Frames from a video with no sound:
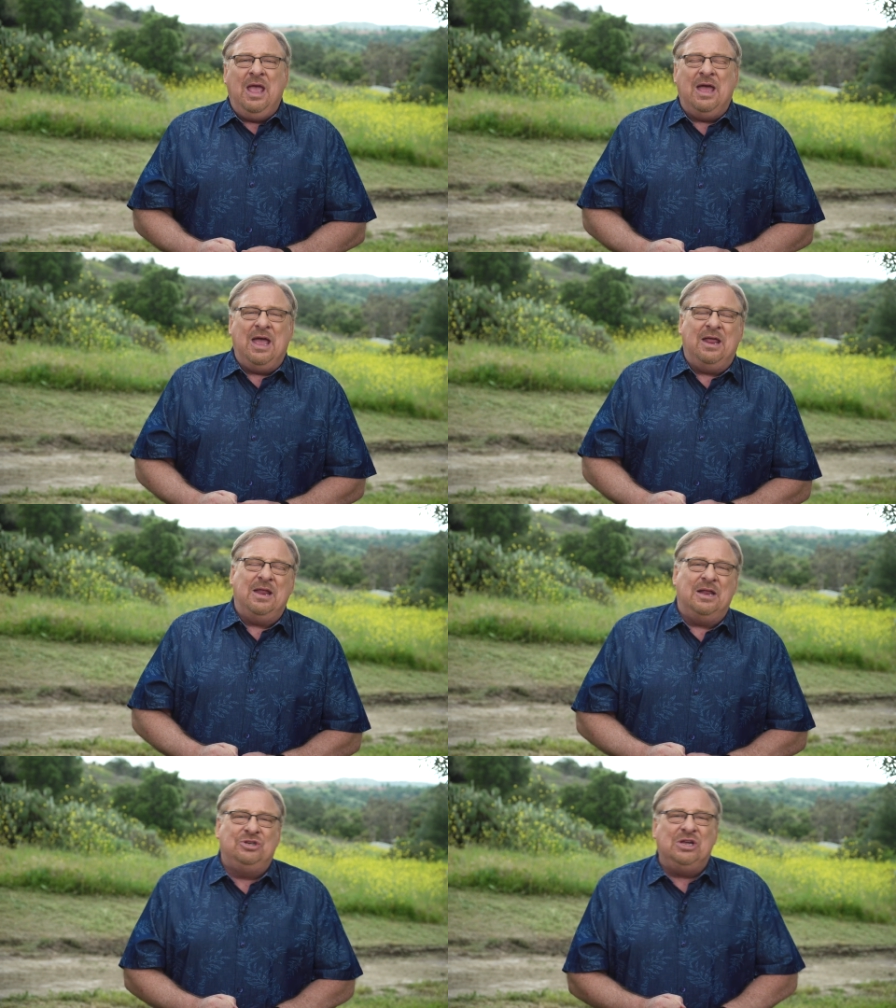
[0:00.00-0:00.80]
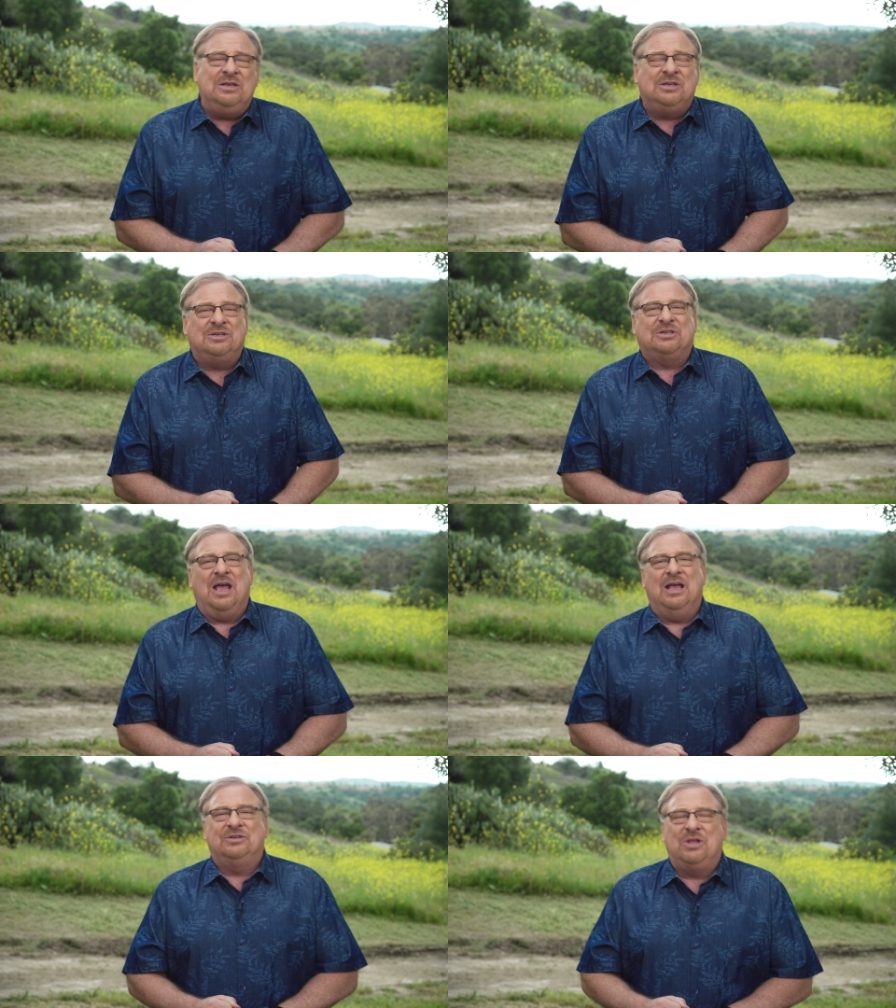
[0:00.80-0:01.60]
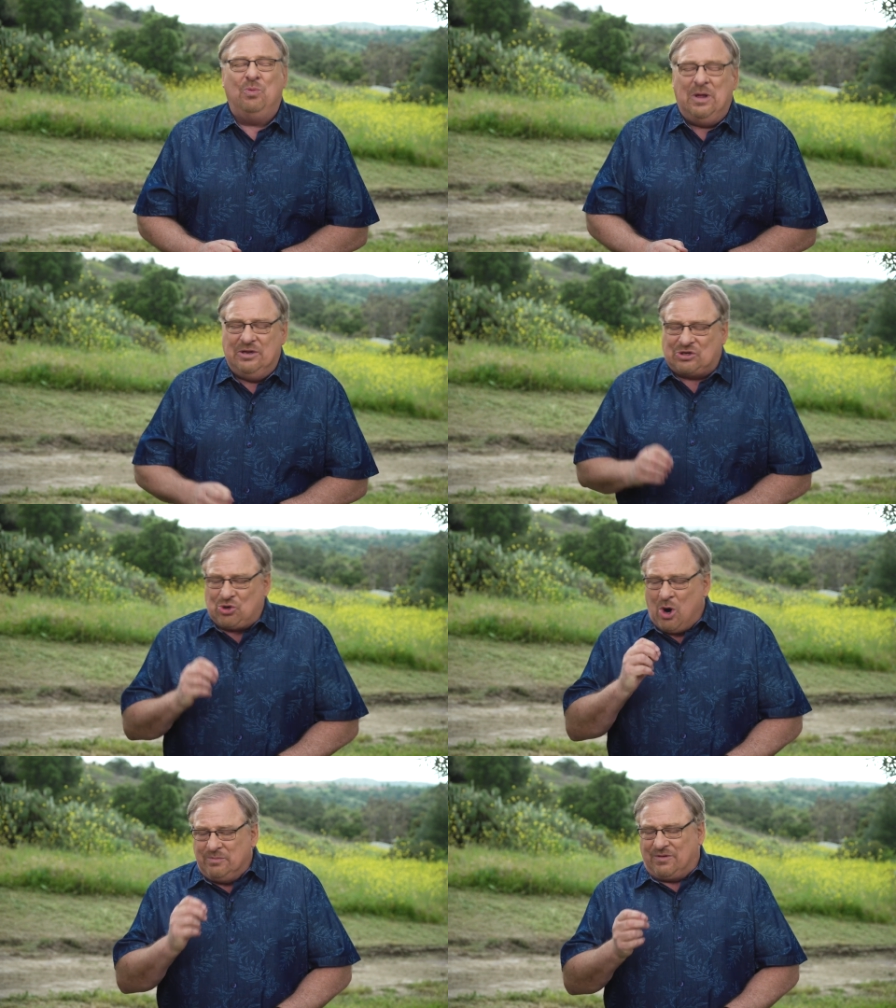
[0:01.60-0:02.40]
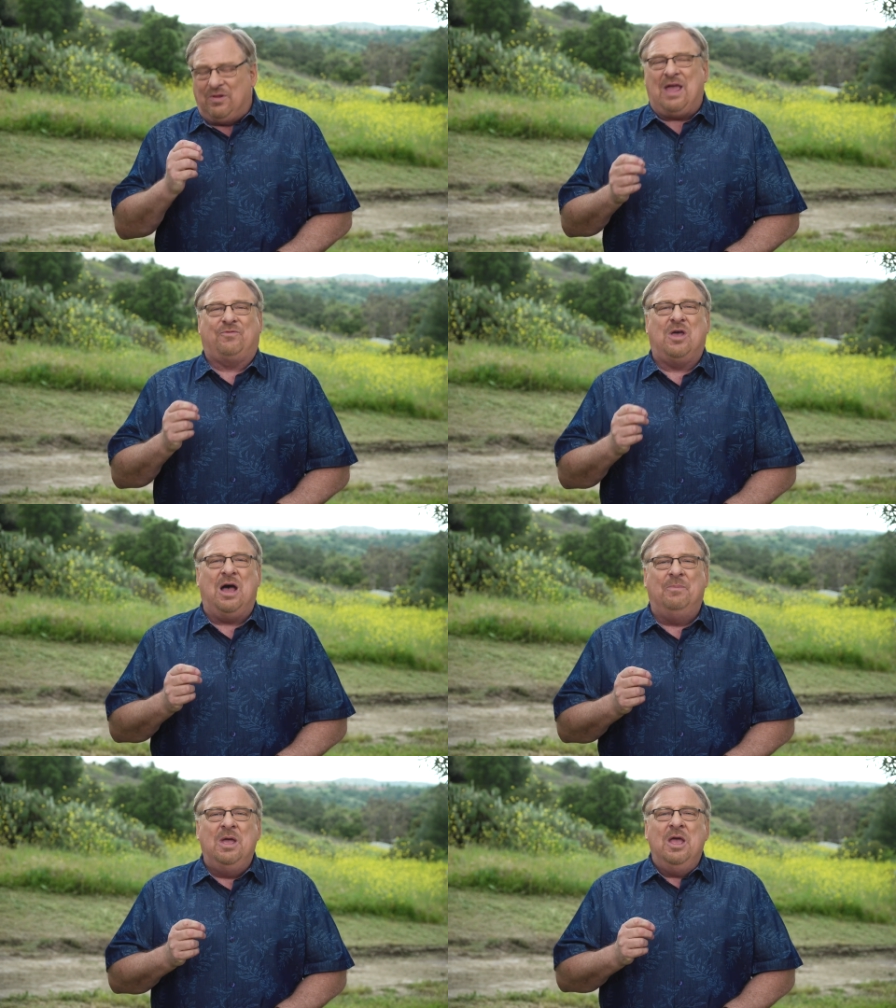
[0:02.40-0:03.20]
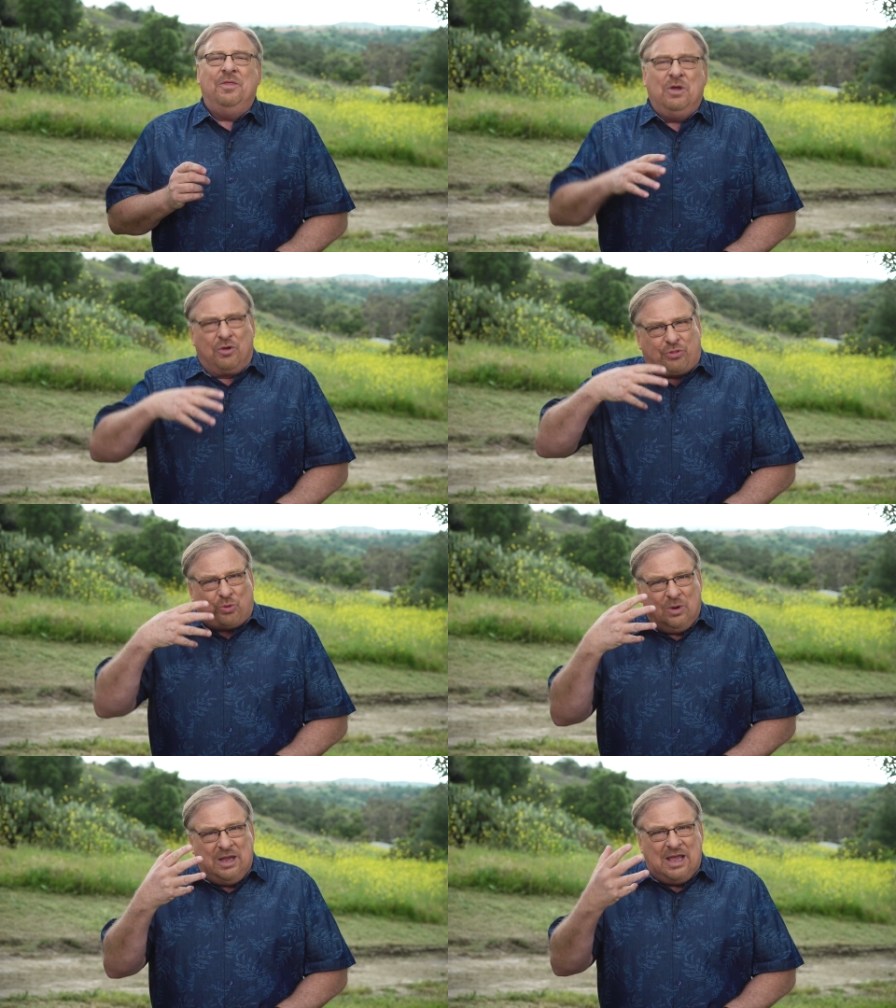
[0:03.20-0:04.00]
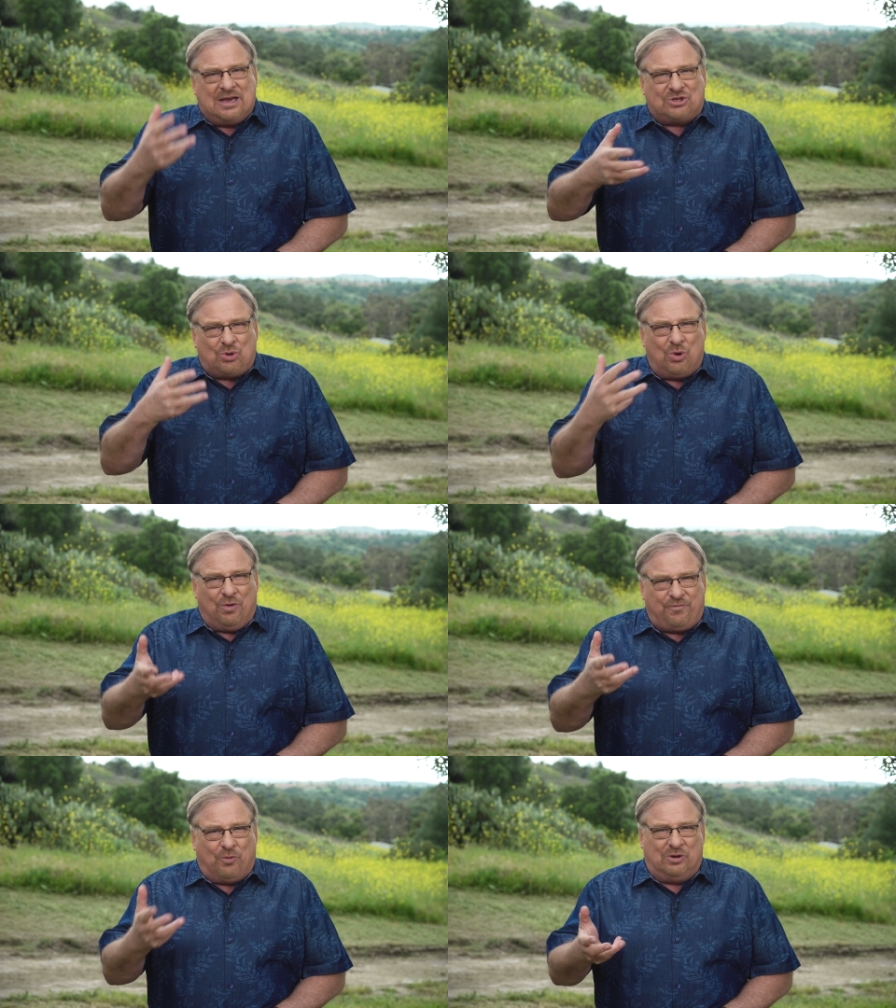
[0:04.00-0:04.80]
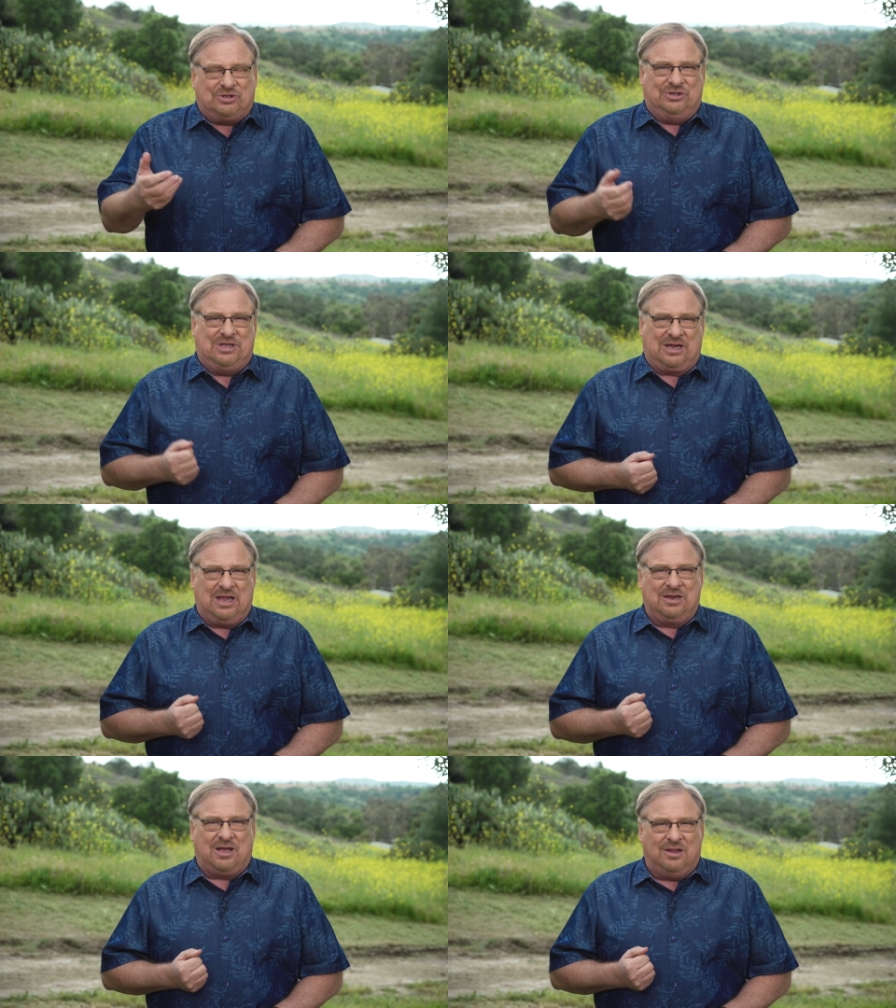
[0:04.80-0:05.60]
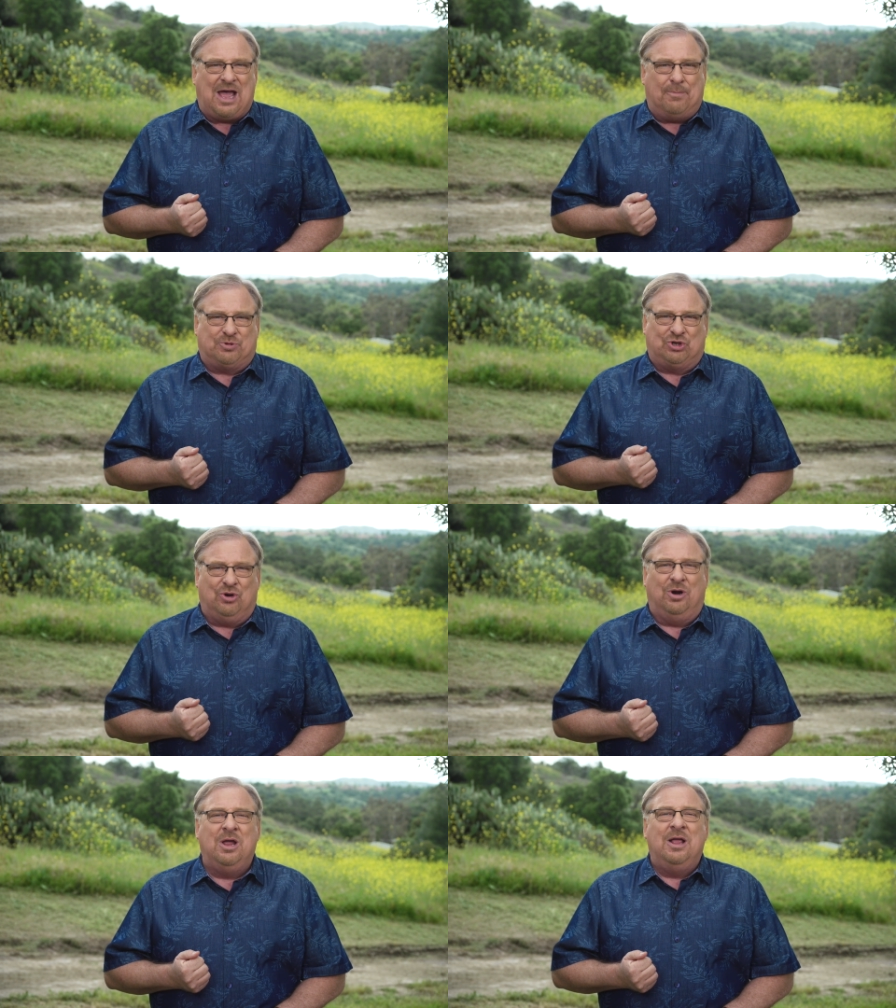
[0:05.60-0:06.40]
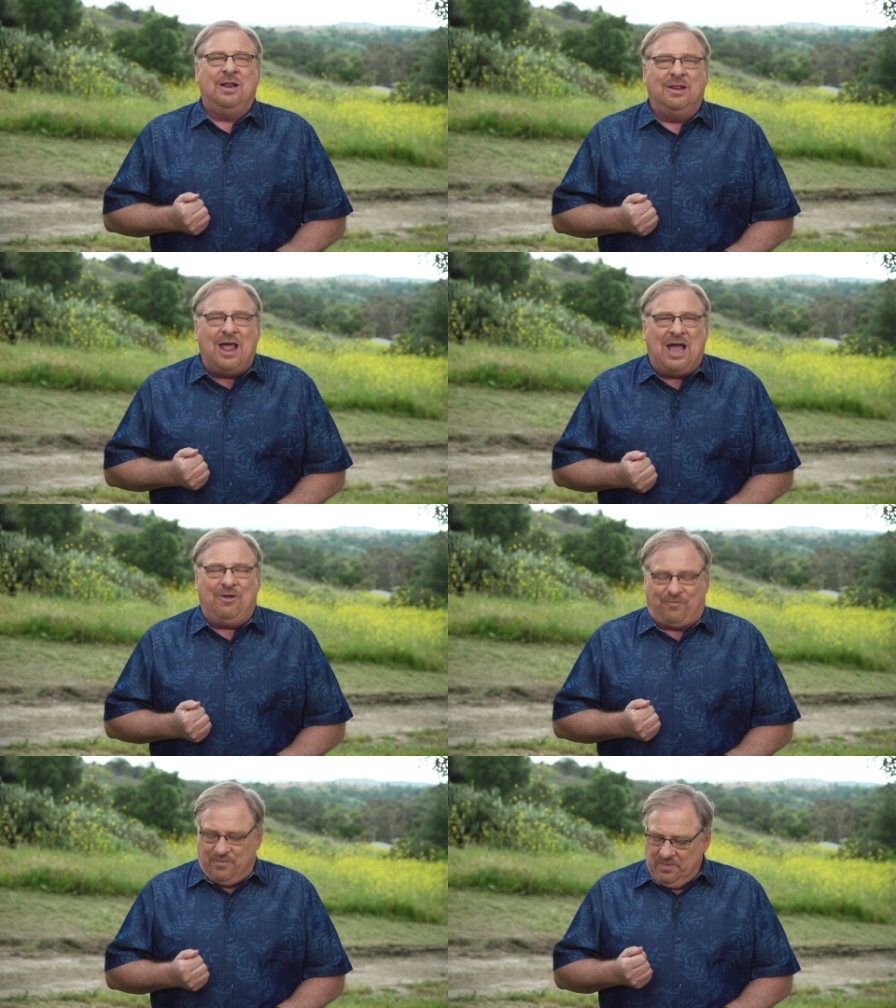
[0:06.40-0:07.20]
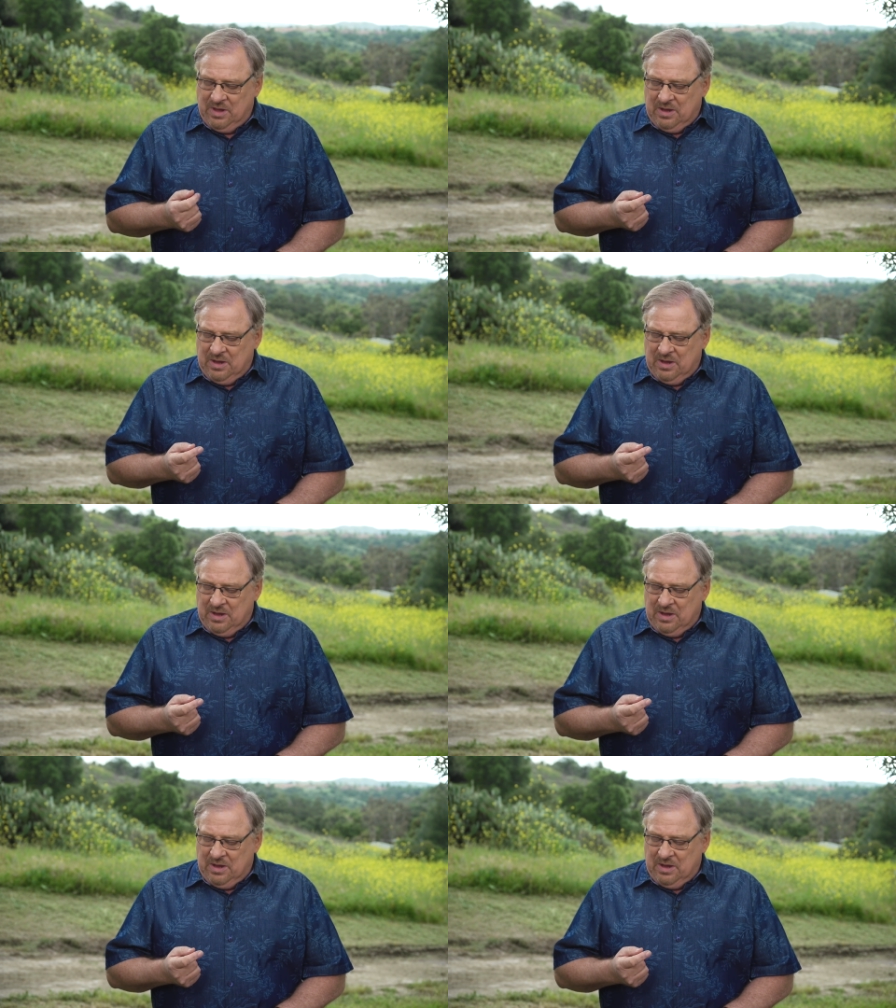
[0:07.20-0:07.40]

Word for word: And Jesus says that when the storms of life come, there are three external forces that can collapse your life.